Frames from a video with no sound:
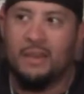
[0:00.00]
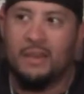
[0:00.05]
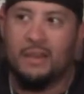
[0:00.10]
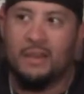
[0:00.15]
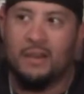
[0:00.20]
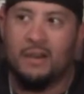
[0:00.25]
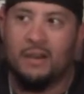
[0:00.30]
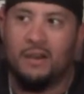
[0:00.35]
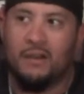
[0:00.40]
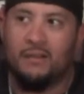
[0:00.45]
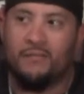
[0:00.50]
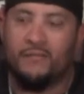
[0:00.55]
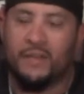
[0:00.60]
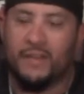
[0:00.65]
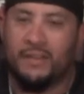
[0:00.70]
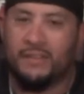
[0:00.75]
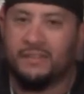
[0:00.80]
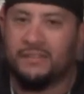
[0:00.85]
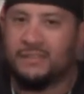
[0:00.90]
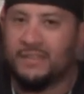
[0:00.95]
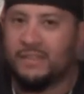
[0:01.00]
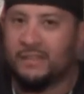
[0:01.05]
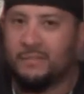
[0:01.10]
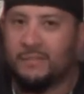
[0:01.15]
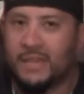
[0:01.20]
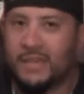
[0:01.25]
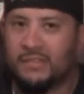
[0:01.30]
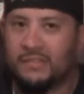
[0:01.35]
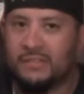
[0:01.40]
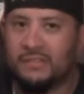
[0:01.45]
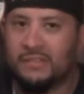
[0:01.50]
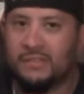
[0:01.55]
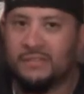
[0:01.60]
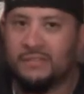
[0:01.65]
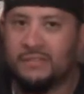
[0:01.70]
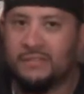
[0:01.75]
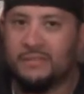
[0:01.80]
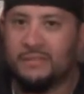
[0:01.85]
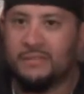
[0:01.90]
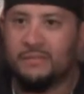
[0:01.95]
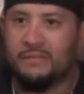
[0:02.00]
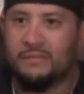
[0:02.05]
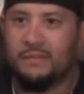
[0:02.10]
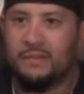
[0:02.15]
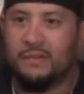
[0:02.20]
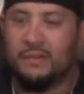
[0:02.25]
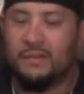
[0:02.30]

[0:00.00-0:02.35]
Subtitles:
finding Sega Master System